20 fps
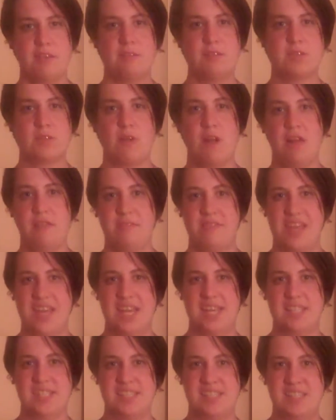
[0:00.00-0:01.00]
those are all
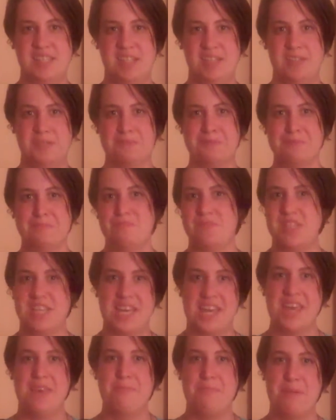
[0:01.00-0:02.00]
things to
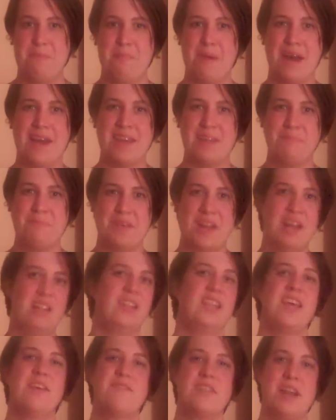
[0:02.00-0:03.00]
keep in mind, but I'll
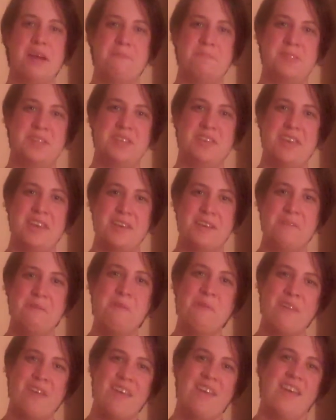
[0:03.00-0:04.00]
leave it up to
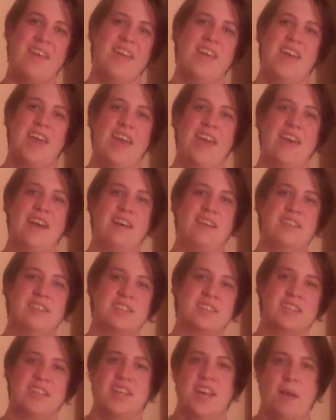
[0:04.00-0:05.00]
you,
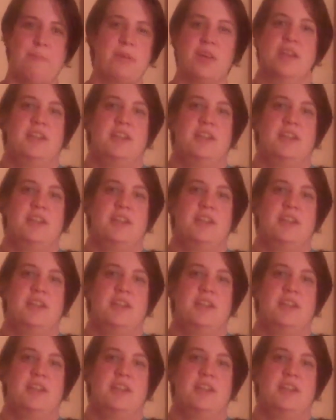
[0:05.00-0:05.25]
and I'm